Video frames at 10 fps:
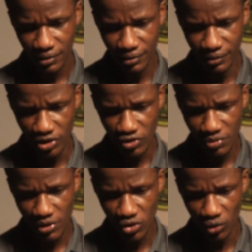
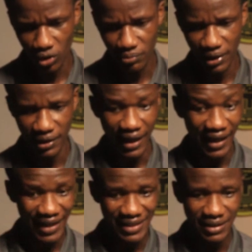Retracement should come in,
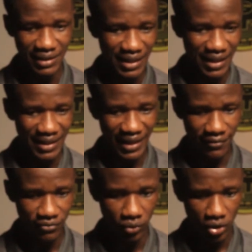and the
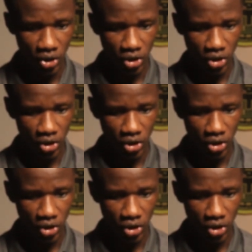level